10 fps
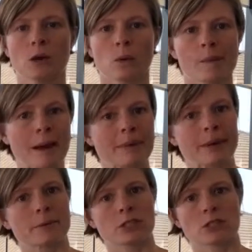We might be
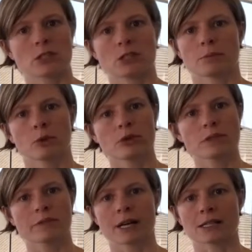able to use support
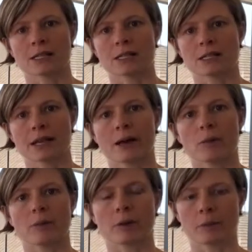devices to
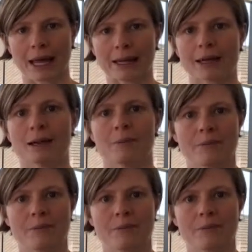help your bladder